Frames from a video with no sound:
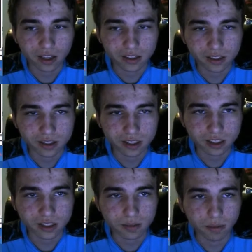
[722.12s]

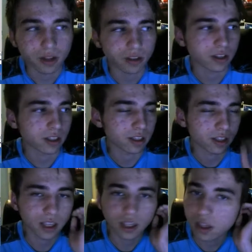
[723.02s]
since Monarch
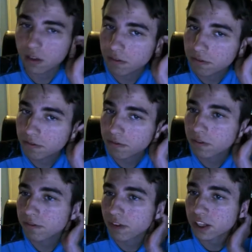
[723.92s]
can
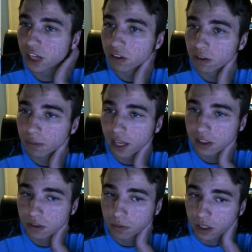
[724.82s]
fetch out the
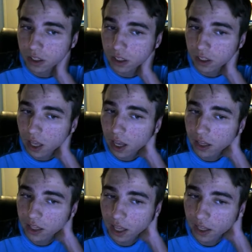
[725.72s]
Blaster Blade, and
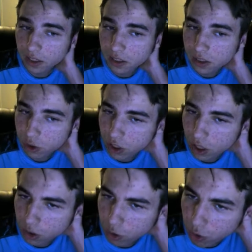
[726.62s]
he gains
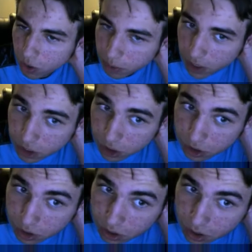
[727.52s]
crit pressure,
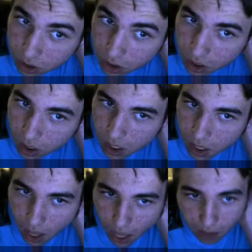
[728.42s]

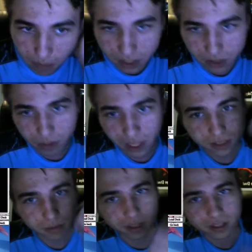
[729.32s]
and makes your Blaster
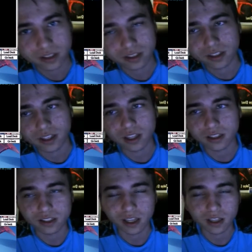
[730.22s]
Blades
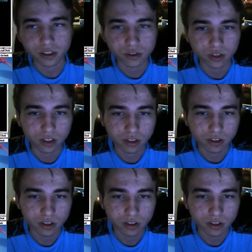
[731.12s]
insanely stronger.